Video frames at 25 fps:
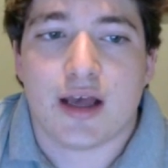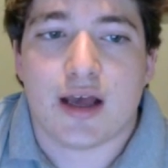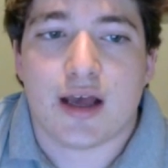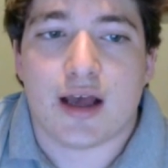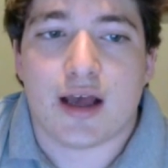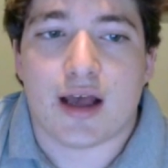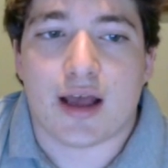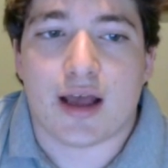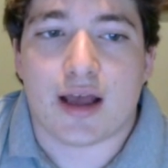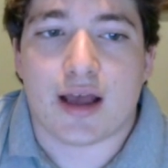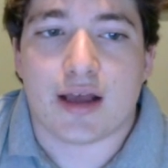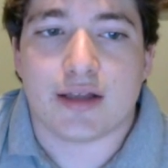
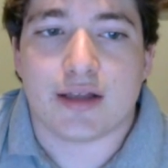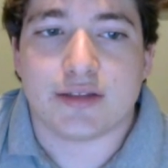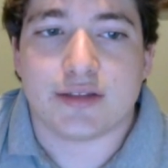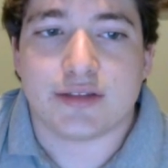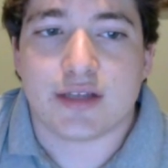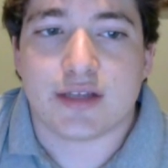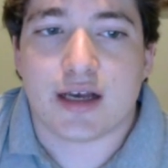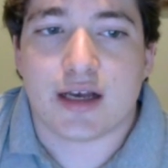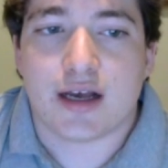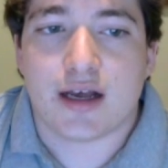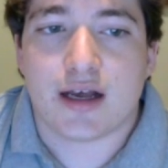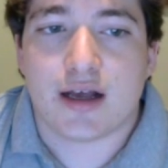And
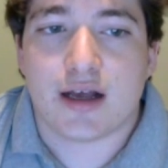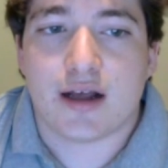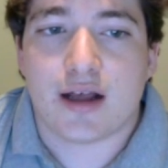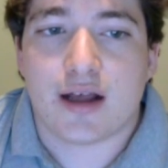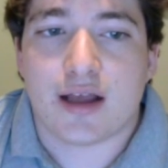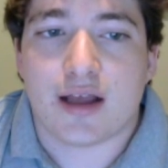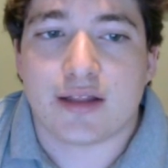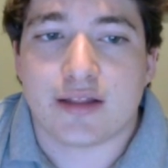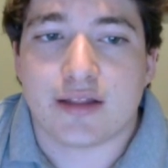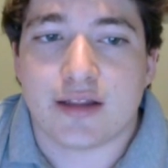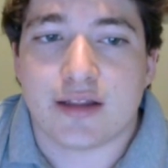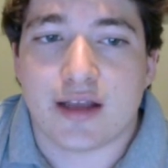
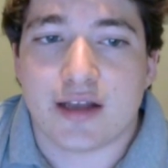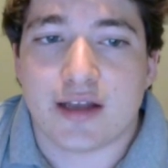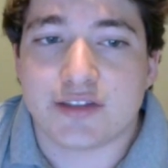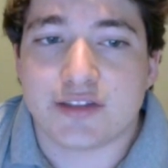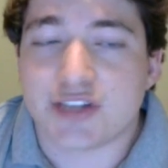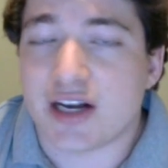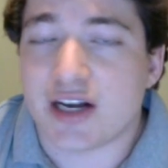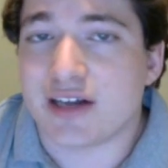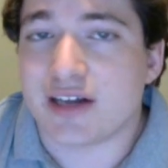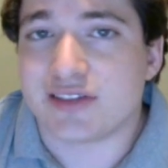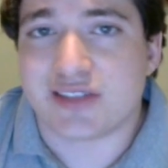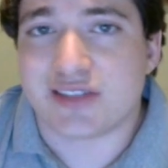
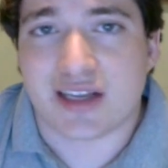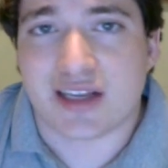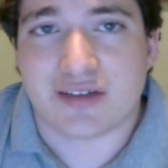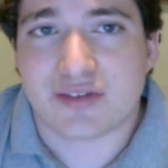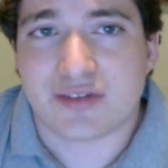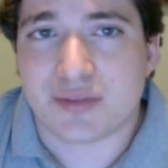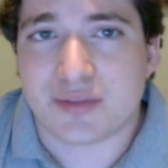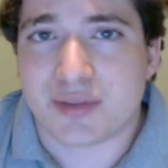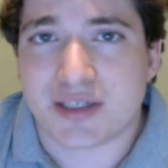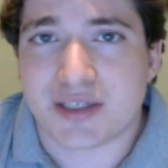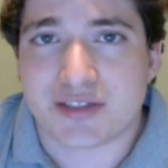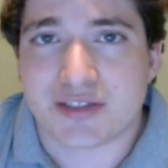Giants, they have
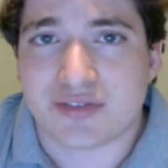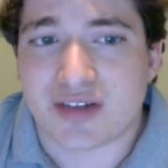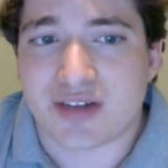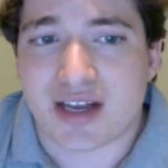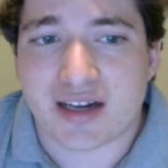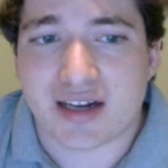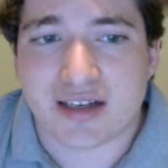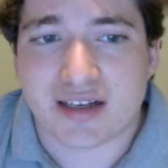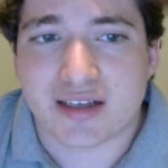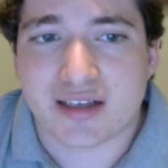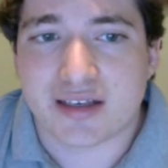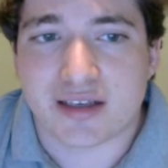to place
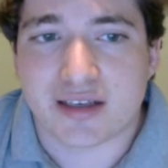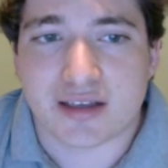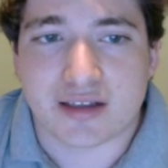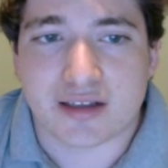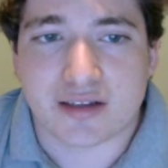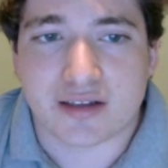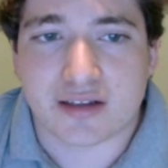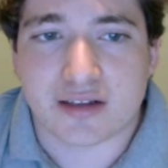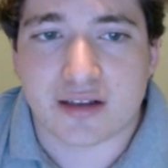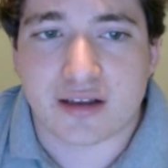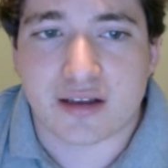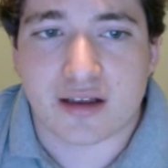Fnatic
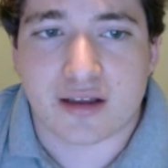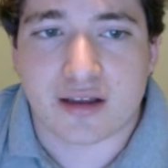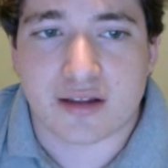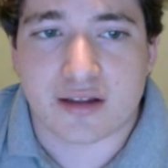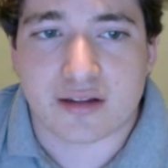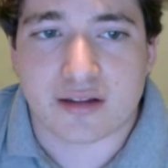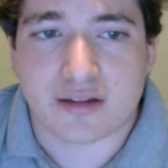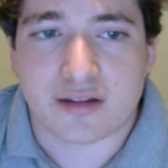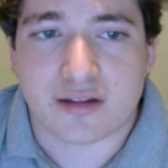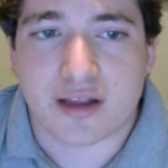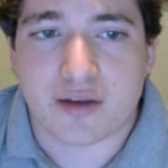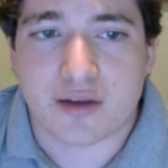
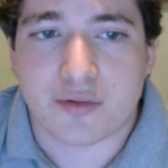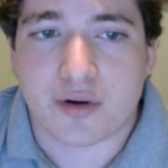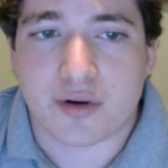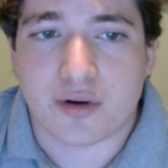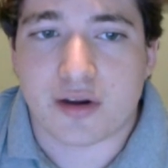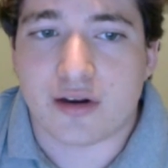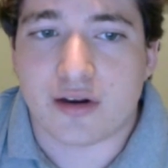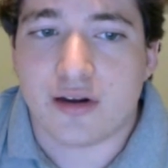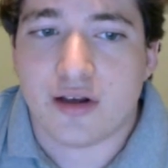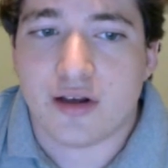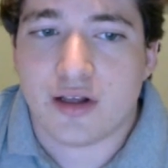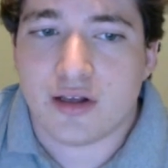in day
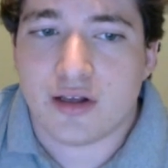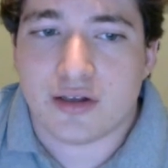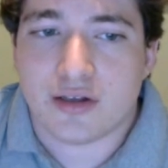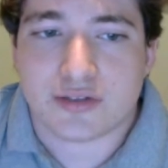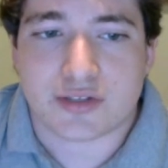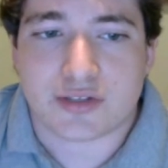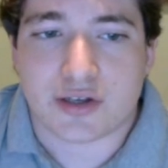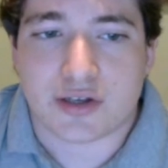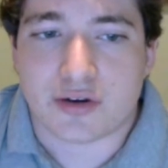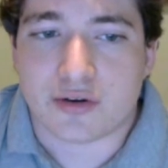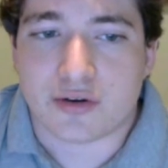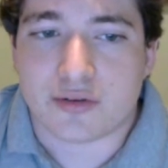1,
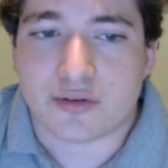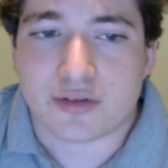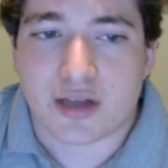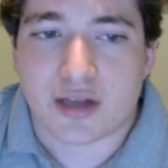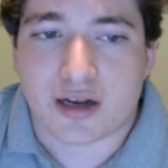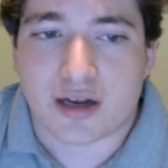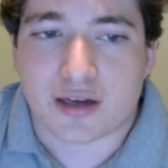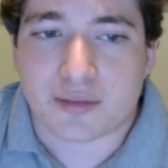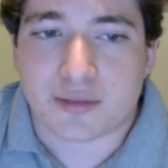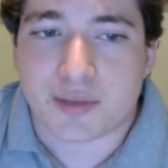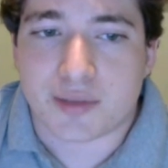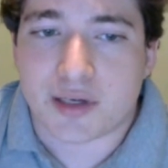so
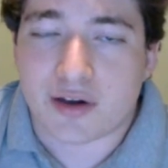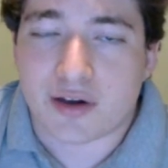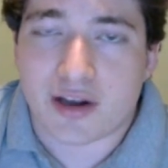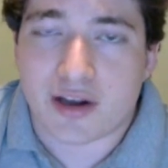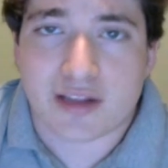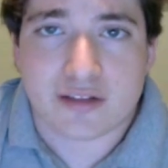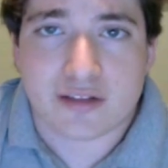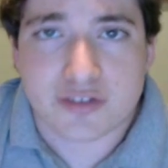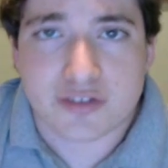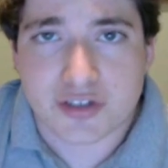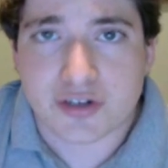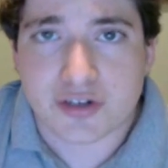not going to be
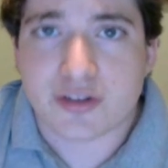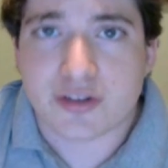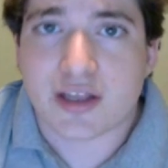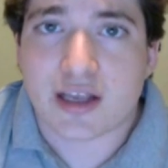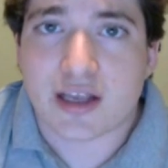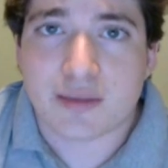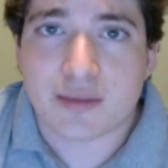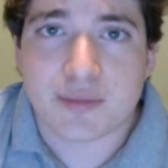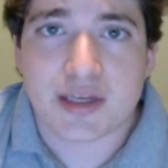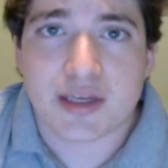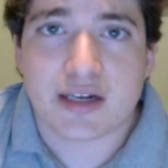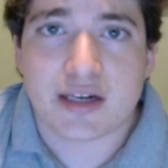great. Sure, they
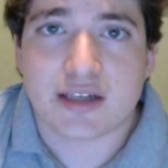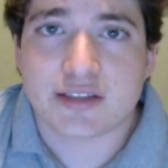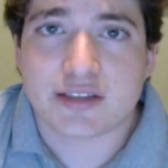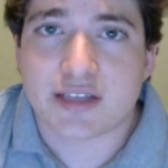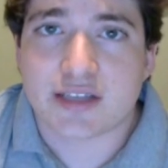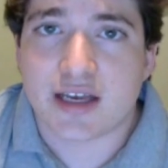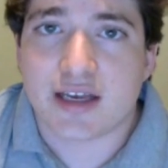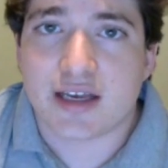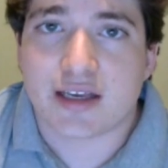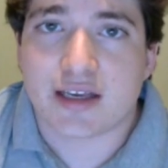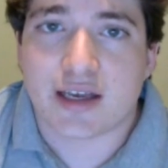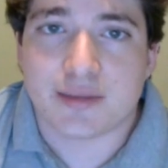can beat SK
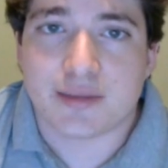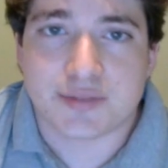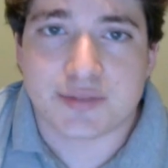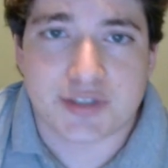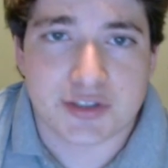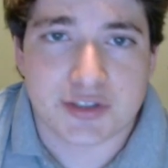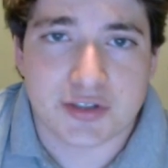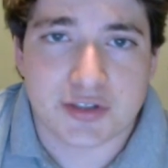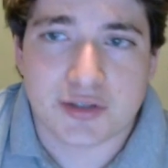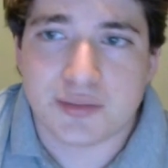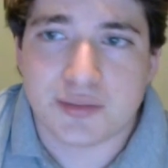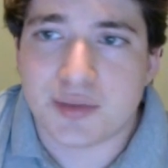in game
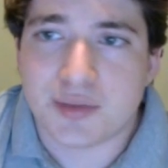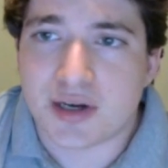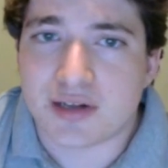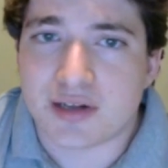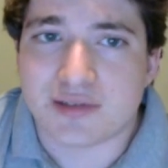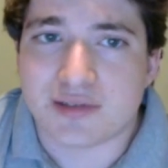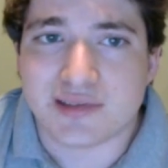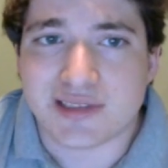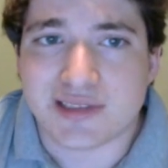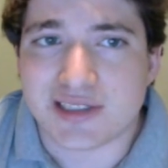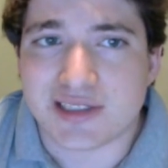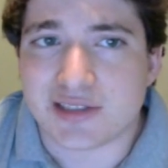2,
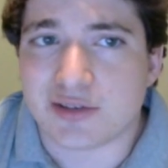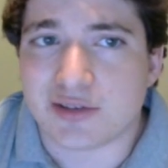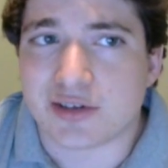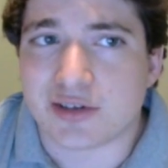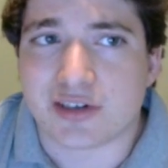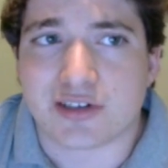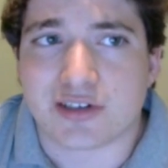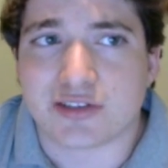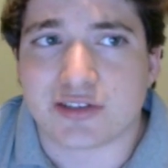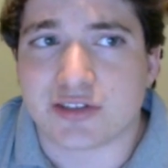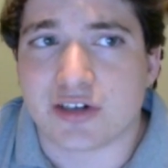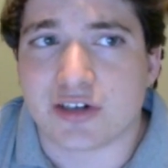but in
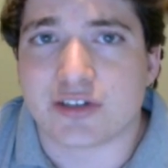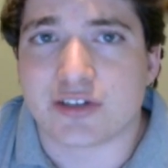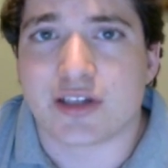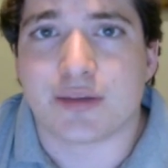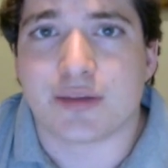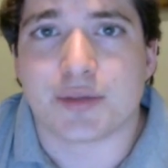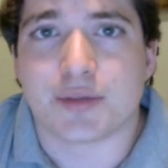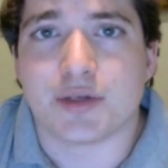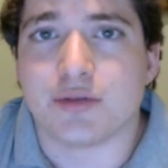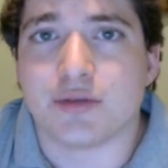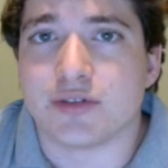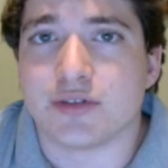order to start
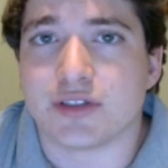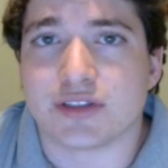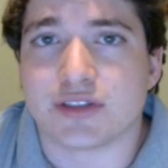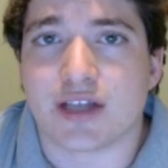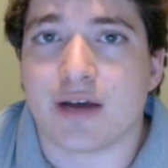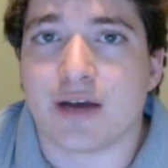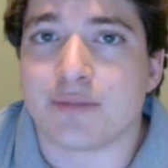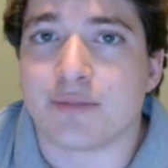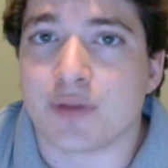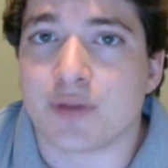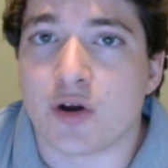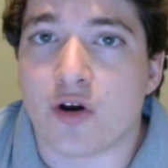them, you would just
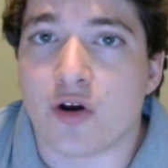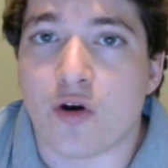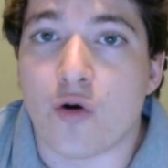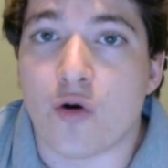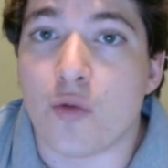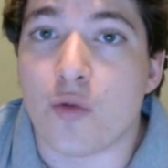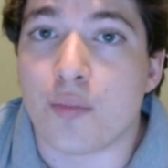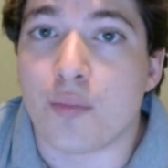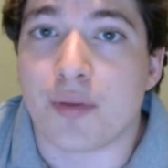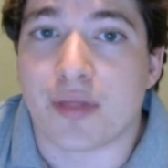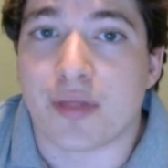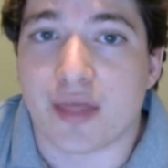have to
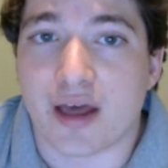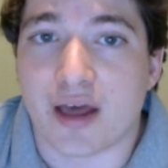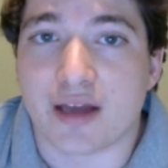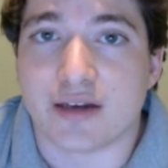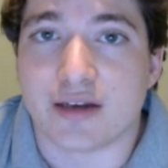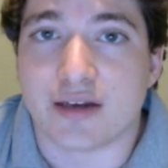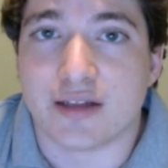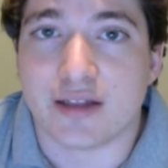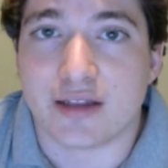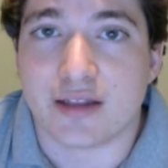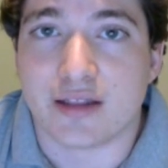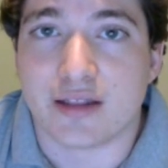hope
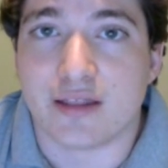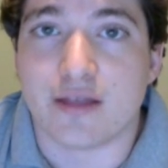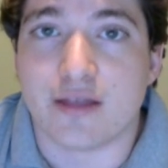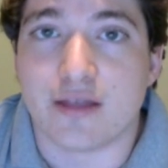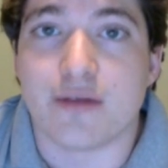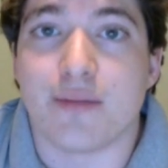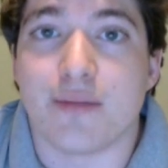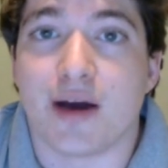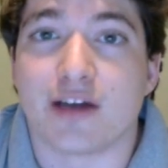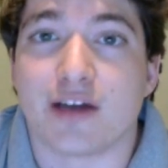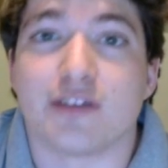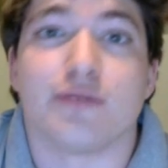that the
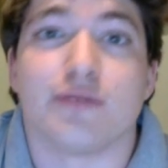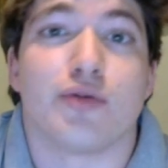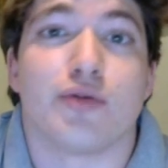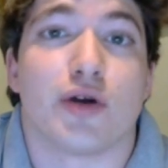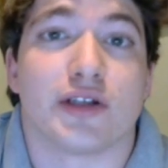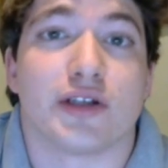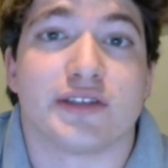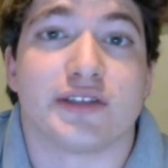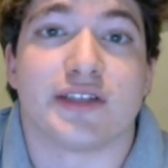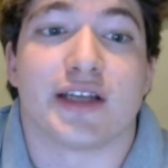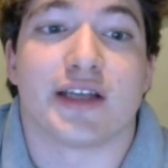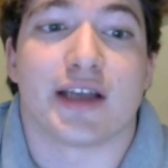amount of
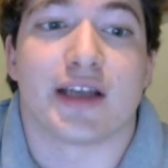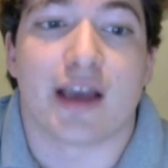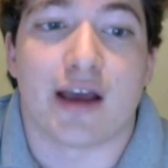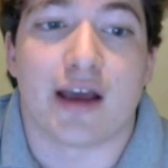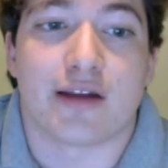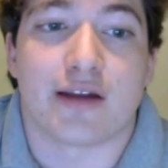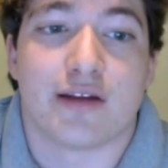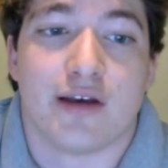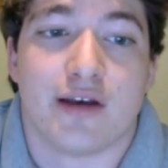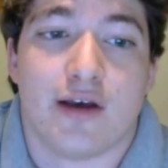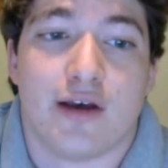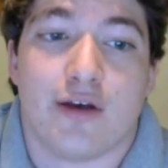points they
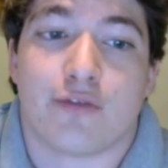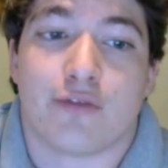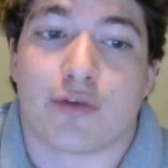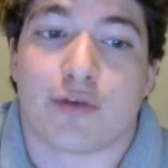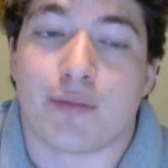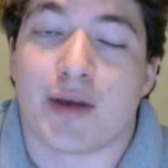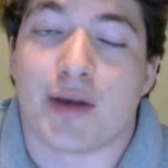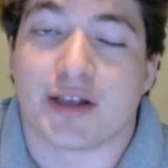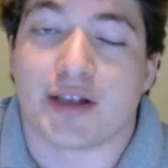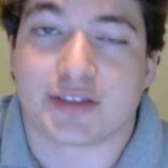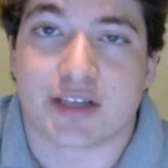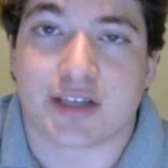get
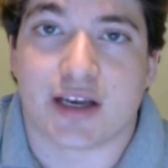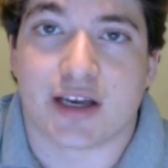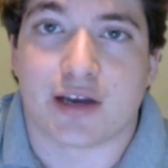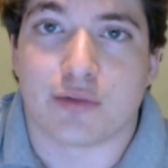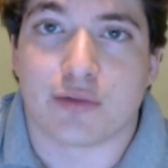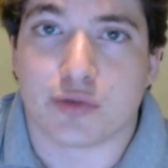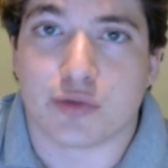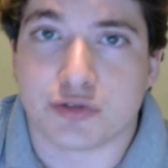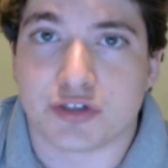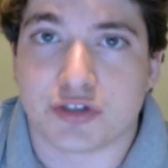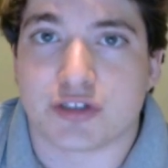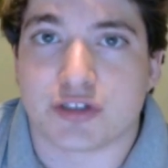from SK
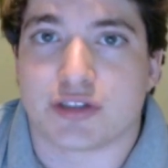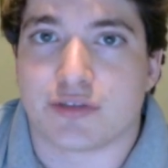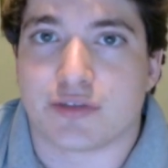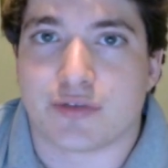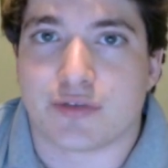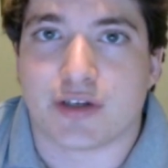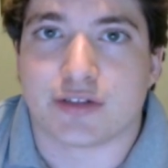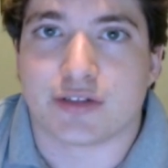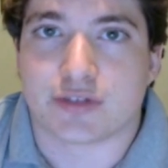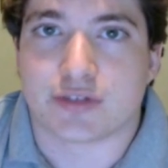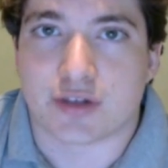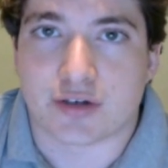will
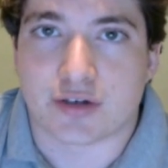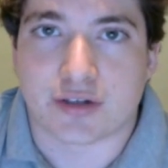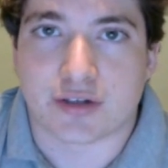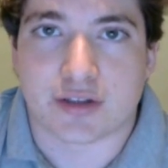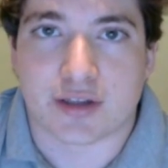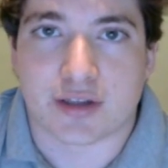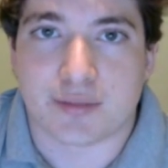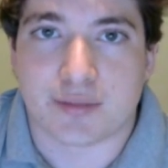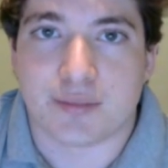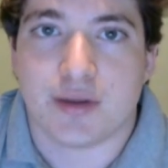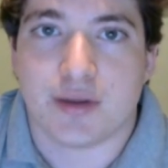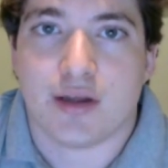justify starting
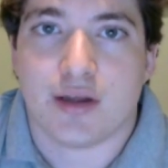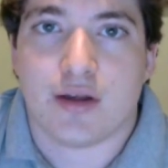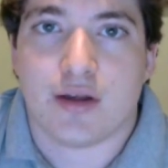them